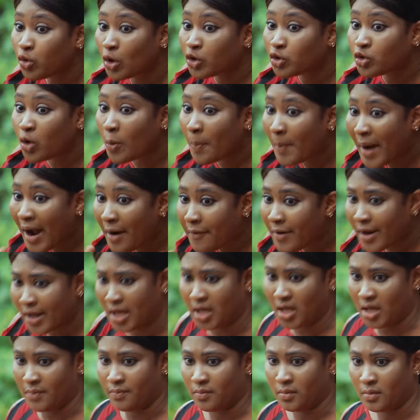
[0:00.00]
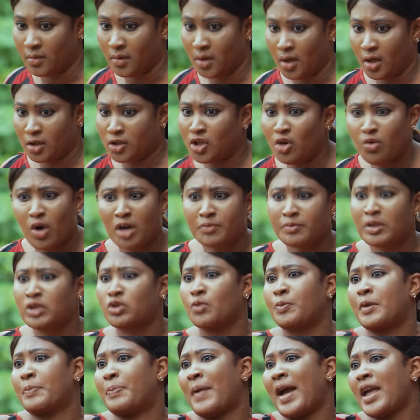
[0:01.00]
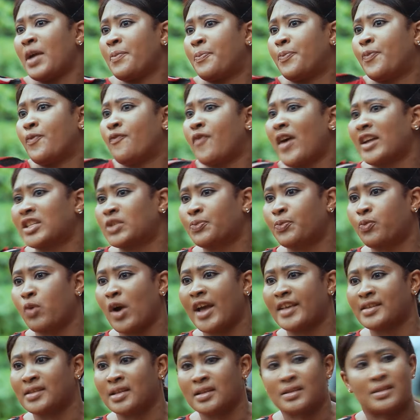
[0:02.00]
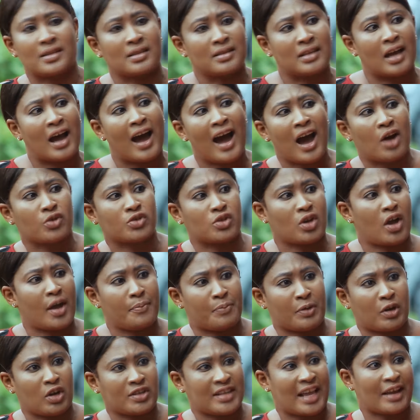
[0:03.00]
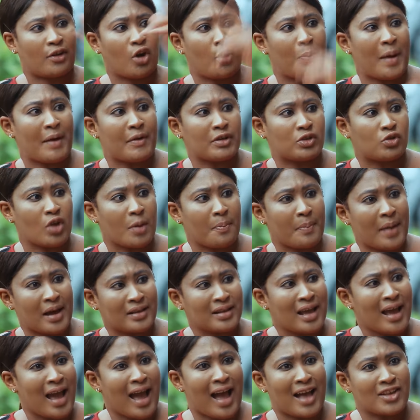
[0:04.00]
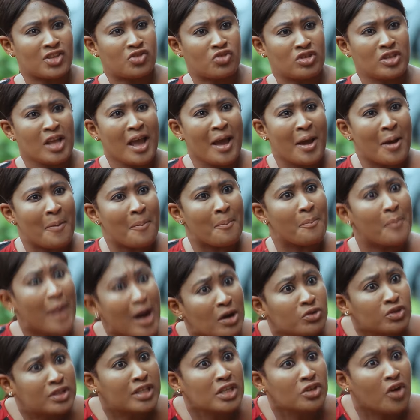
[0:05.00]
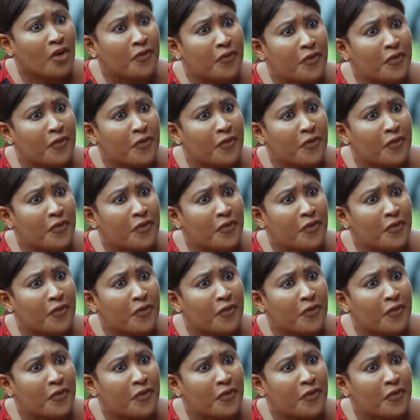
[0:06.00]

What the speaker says: want to marry him. Do you want me to be buying rat poisons in the house because I got married to a man answering mountain of